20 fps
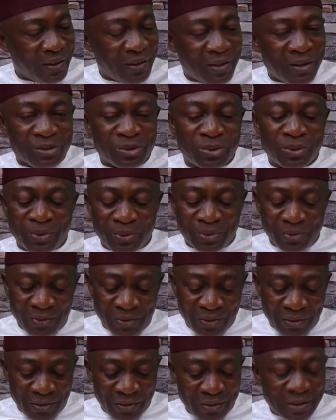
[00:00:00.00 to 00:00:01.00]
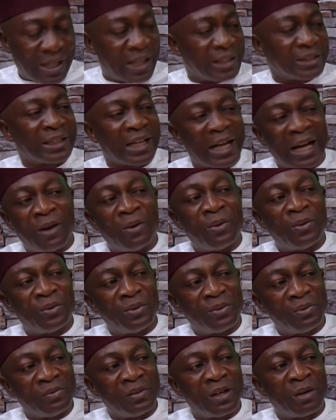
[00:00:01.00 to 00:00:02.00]
So that's how
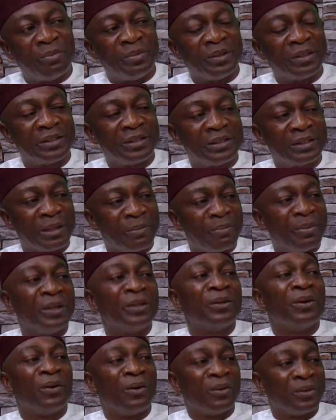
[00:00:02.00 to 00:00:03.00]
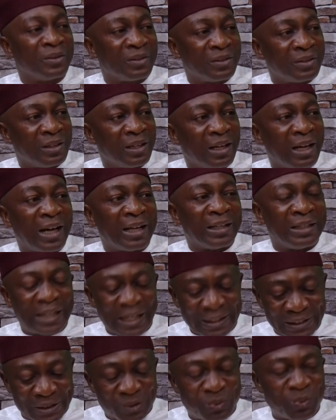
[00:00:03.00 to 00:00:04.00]
we are keeping on. And
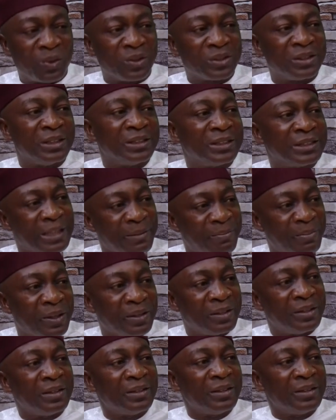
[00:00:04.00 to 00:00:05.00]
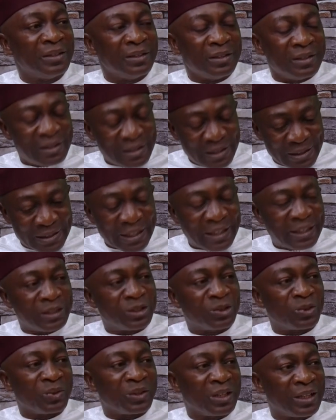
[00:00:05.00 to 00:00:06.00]
that is what is keeping the Senate
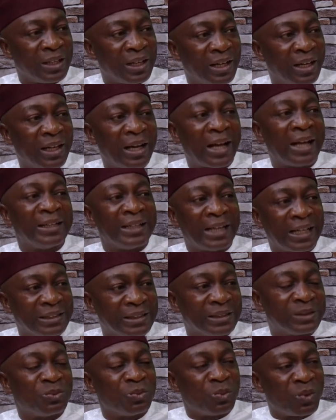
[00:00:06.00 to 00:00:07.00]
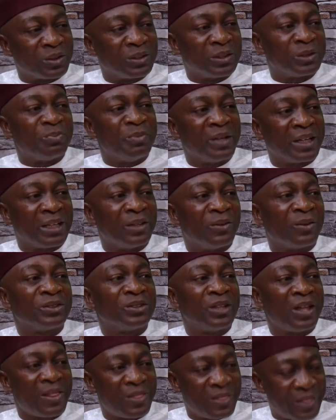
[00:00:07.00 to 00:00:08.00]
together. And that is what is making us
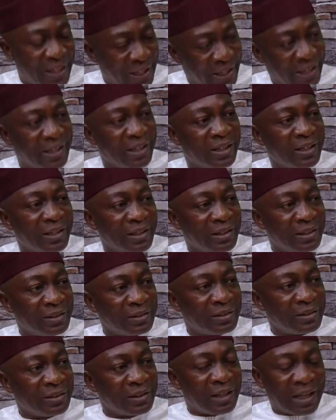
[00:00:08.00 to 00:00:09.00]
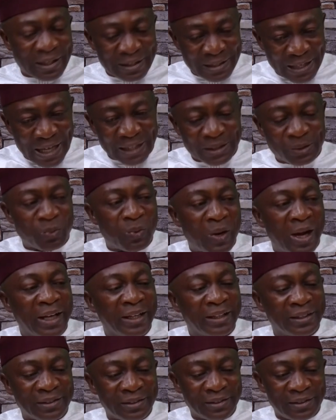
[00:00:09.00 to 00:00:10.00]
thick. And that's
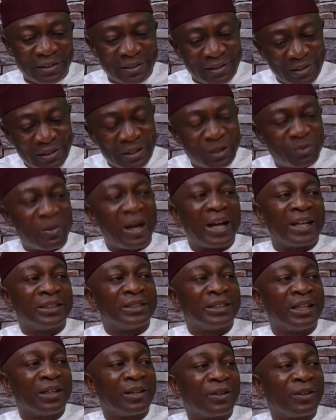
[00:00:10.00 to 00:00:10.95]
why this magazine